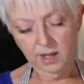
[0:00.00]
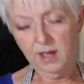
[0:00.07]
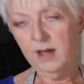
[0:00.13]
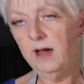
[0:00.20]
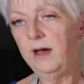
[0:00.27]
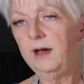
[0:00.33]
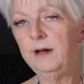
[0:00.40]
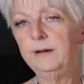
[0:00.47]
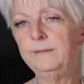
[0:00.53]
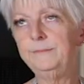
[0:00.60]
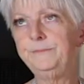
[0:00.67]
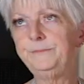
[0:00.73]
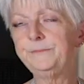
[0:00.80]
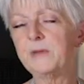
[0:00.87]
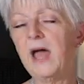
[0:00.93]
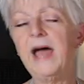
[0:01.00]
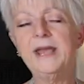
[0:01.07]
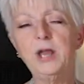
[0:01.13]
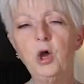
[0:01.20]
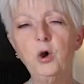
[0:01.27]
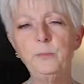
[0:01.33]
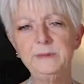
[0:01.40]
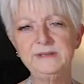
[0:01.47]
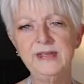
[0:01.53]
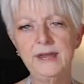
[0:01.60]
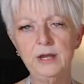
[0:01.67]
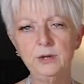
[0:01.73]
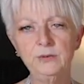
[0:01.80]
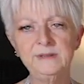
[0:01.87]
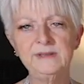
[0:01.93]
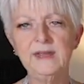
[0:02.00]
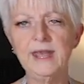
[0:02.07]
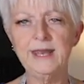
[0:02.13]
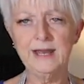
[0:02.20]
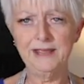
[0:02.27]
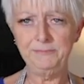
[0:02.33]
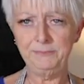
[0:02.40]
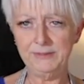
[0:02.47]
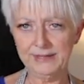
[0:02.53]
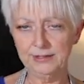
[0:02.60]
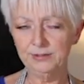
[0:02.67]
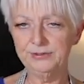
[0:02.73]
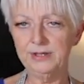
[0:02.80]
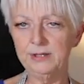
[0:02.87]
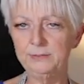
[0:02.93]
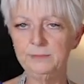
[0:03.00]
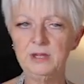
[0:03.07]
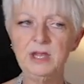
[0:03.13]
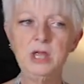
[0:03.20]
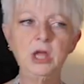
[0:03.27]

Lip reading: Idaho potatoes, and I peeled them.